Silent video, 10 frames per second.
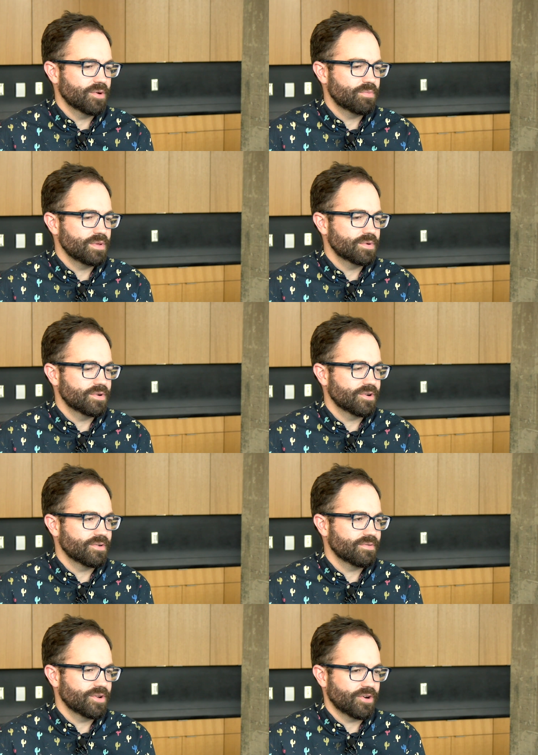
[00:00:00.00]
people
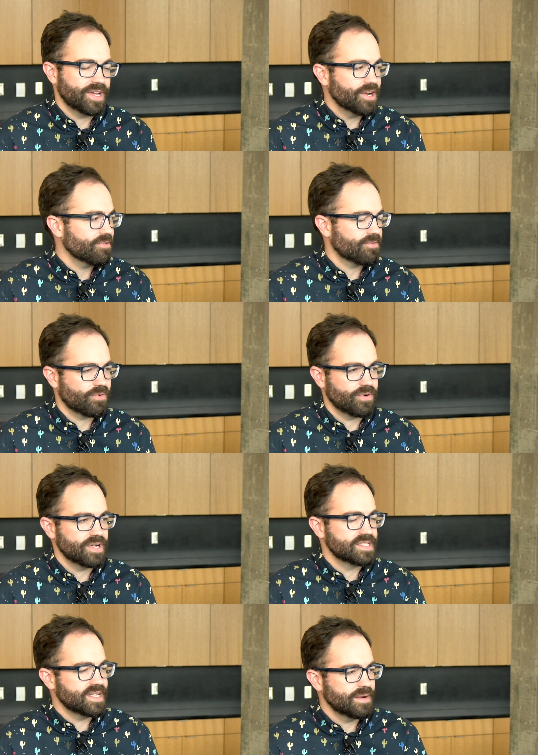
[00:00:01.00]
are here
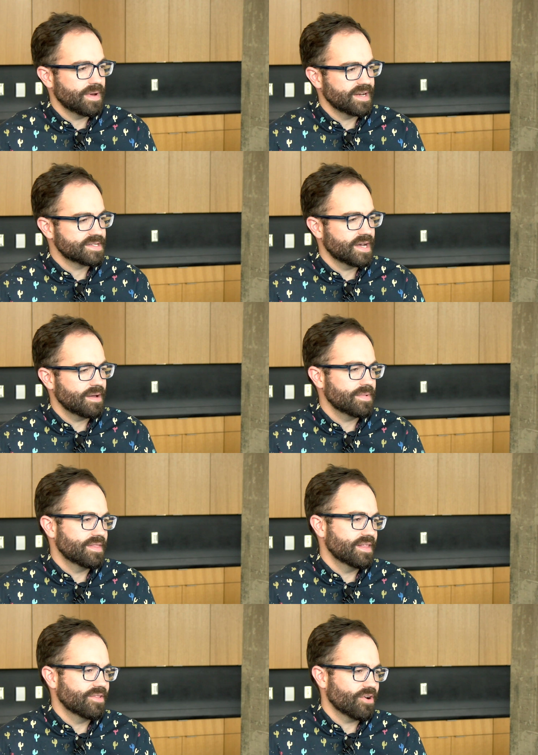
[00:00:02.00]
for a set amount of time,
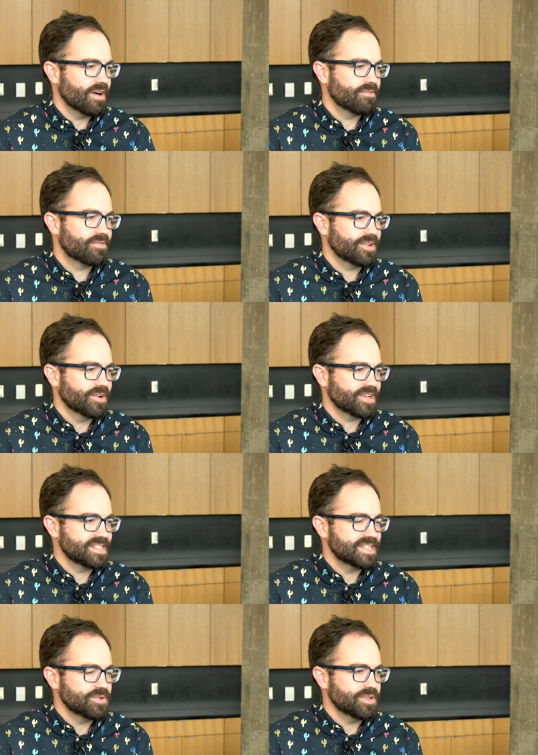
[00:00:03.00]
and then they're off
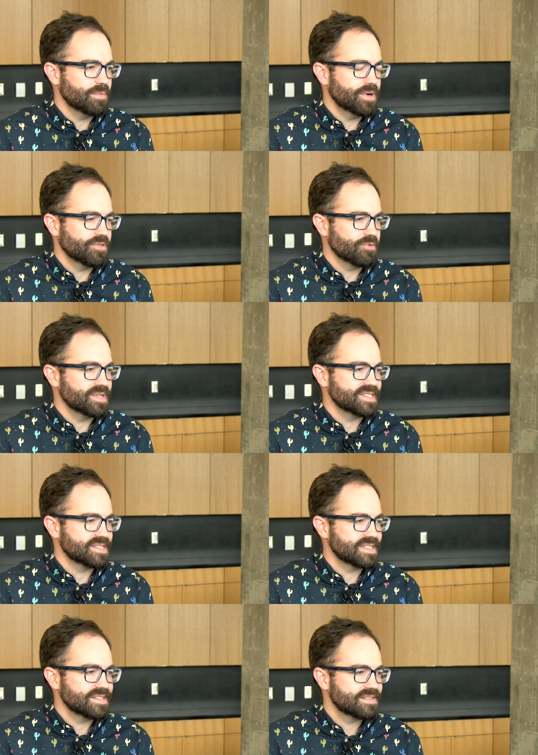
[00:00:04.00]
continuing to build their
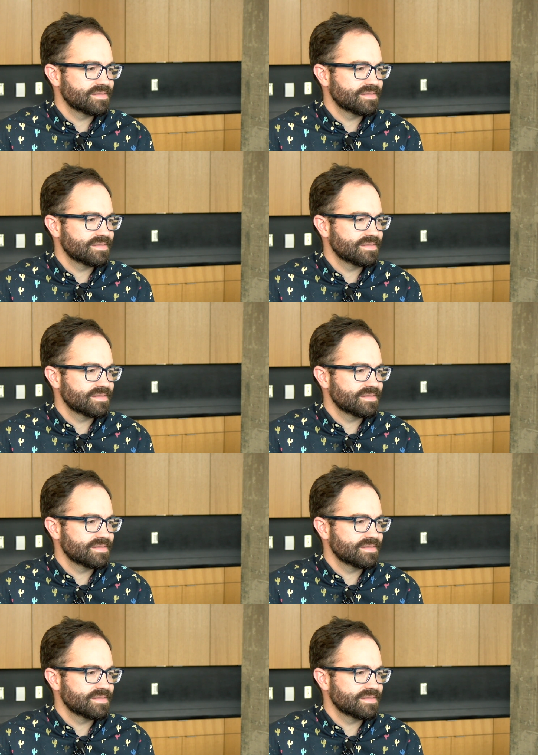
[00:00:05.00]
businesses.